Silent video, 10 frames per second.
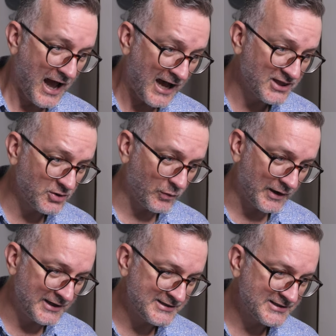
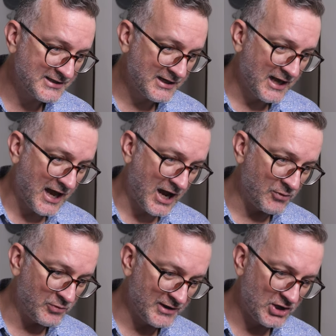Otherwise, I
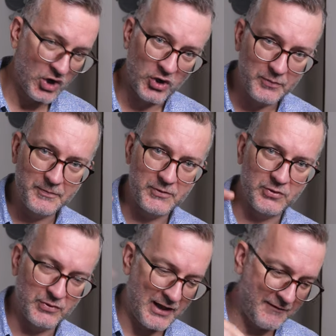really hope
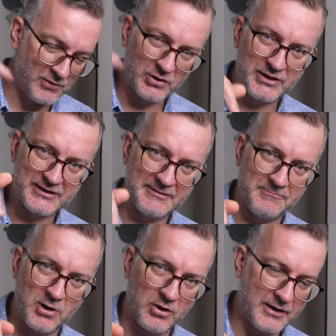you will have a look at the
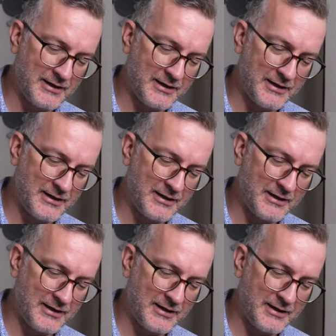blog